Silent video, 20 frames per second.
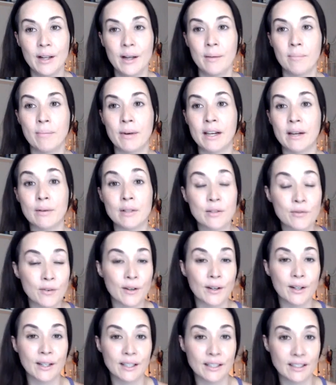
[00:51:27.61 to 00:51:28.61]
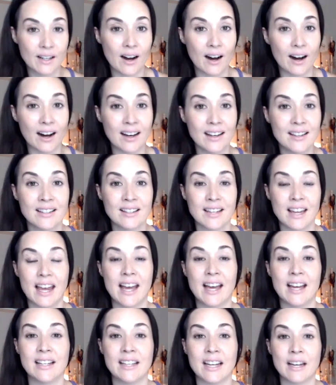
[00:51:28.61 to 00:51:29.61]
but it was for a good cause
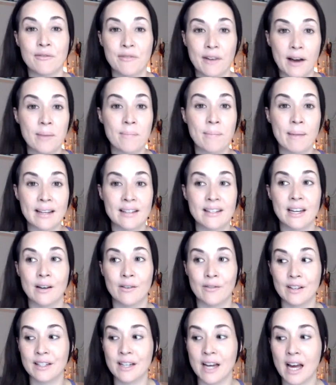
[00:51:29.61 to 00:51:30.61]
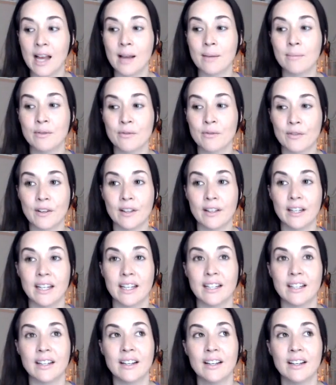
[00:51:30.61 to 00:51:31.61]
and I found myself at times
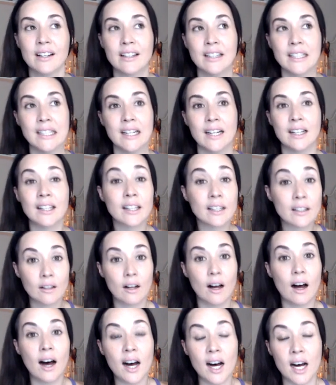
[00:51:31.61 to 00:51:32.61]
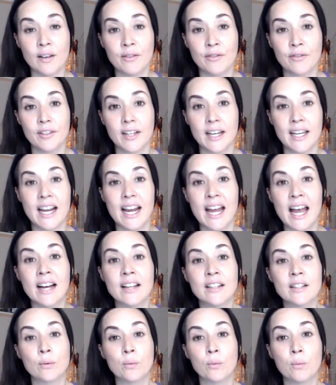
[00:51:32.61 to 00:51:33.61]
feeling a little off and I had
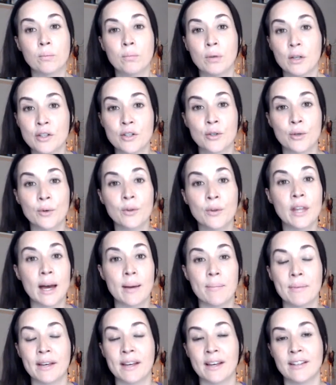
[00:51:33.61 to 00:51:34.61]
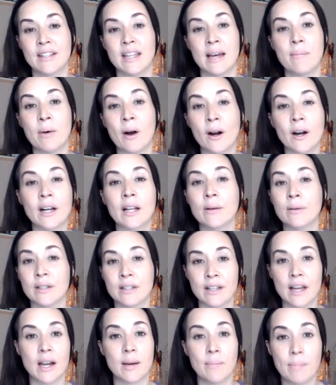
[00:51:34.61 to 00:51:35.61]
to push through that because that party was
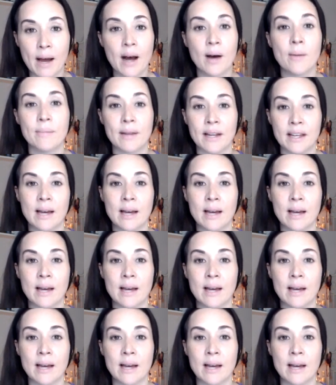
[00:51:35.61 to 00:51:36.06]
not about me.